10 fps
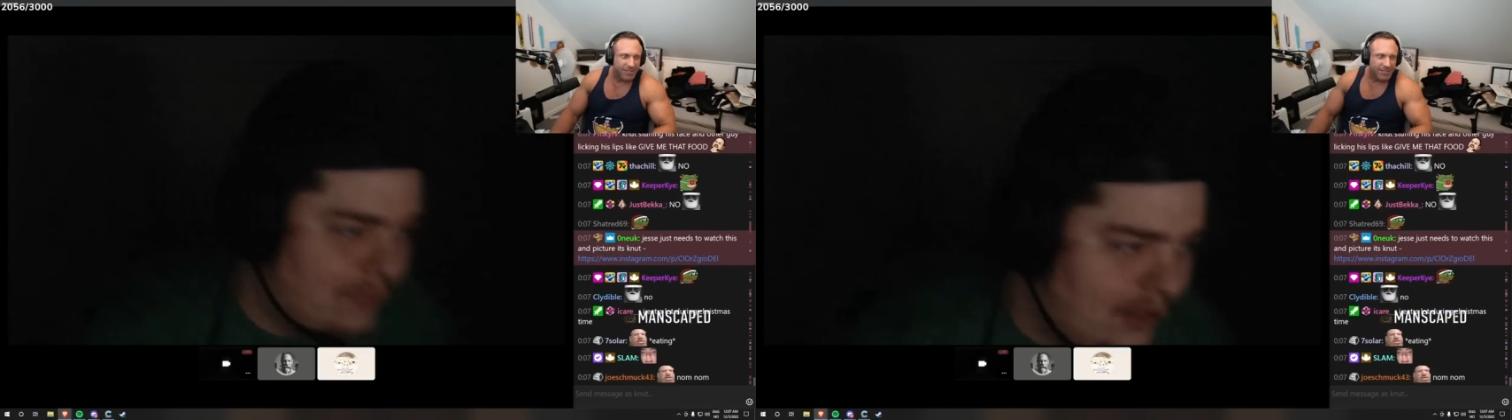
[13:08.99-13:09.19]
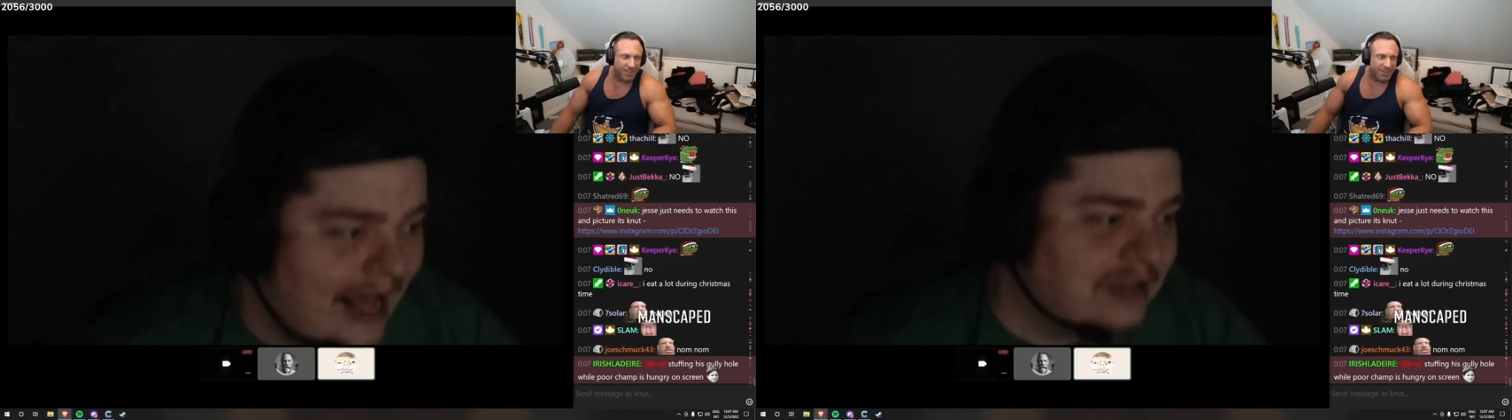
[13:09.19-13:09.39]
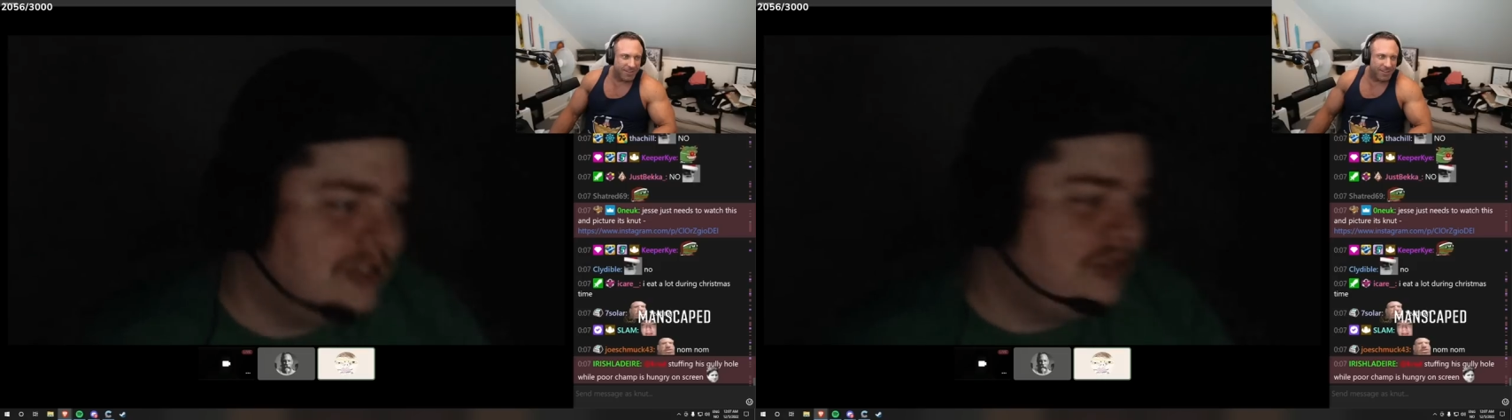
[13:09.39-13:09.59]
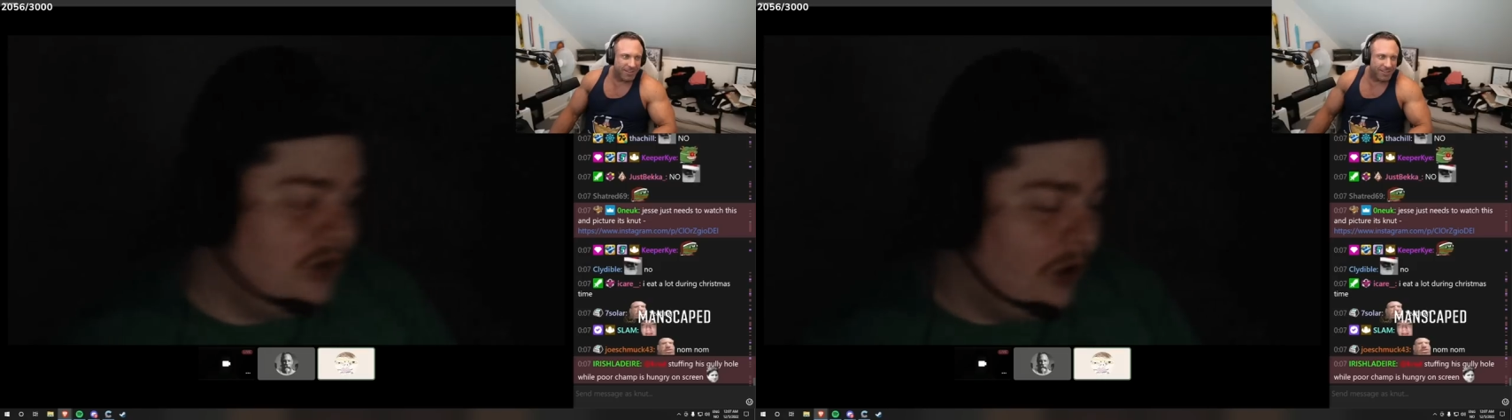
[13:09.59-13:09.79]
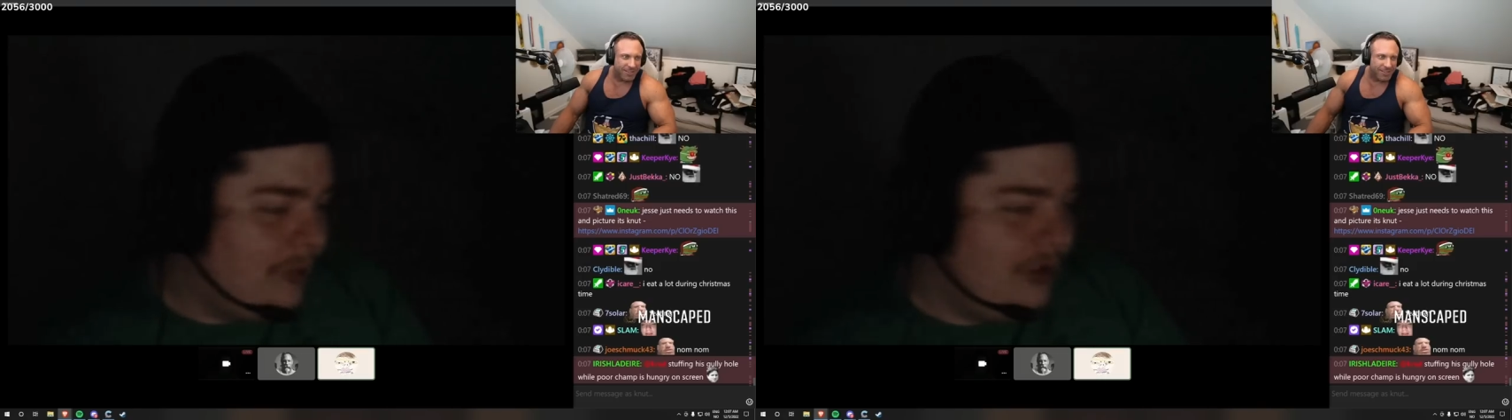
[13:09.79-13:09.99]
That's
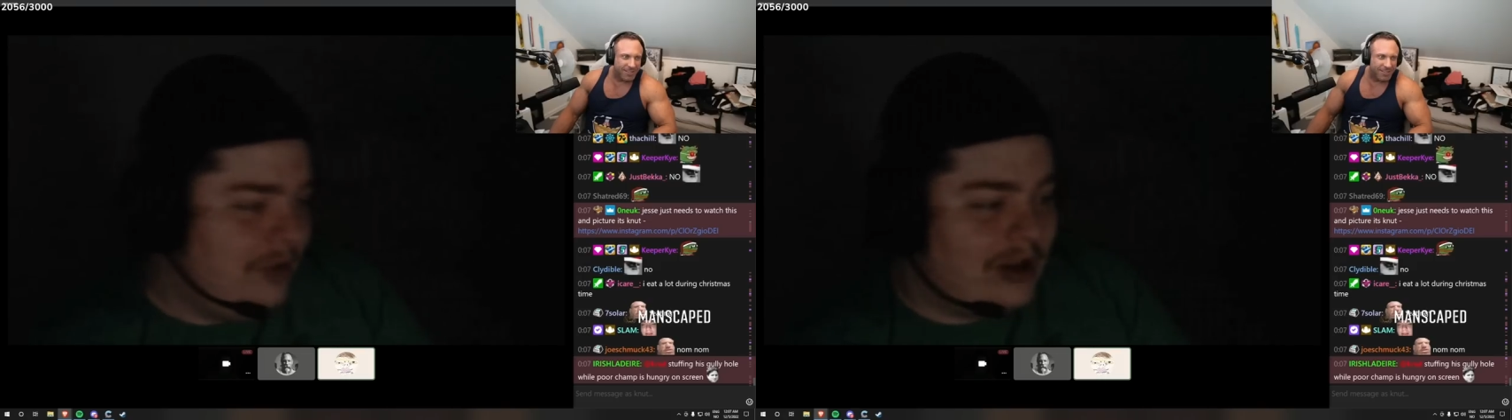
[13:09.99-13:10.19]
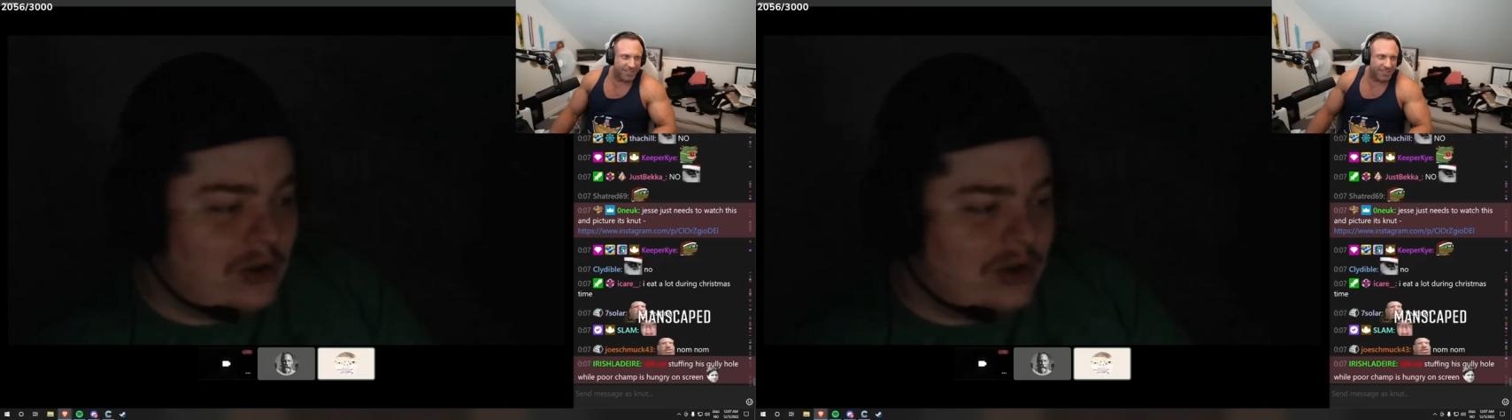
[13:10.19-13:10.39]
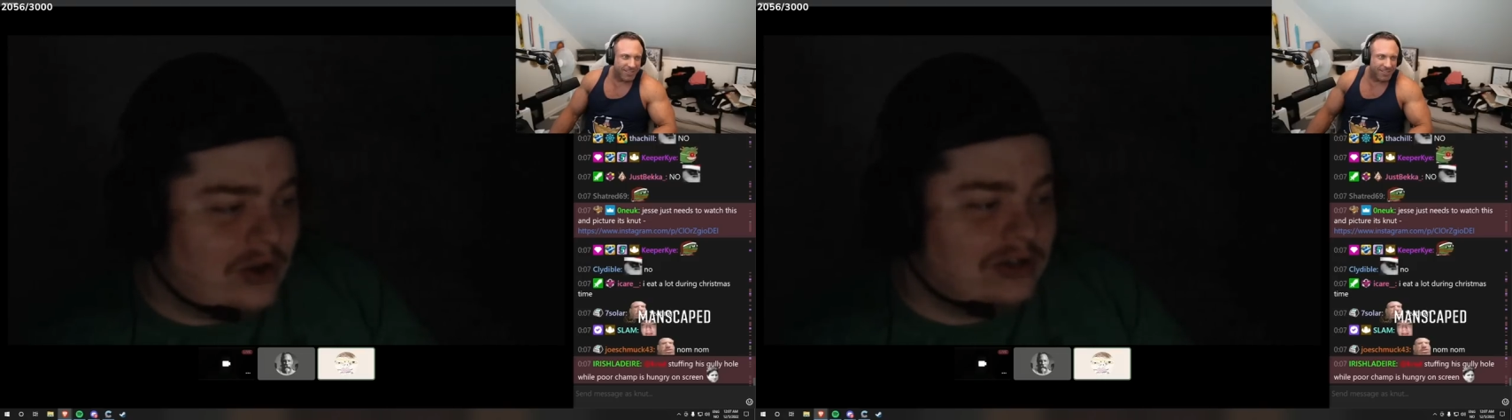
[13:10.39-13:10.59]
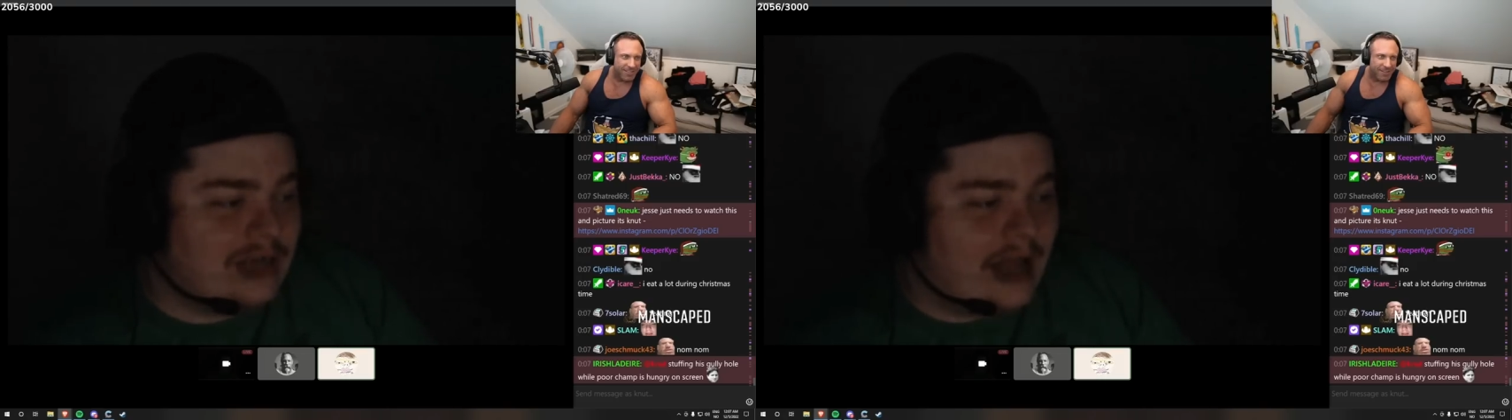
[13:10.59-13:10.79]
normally my New Year's,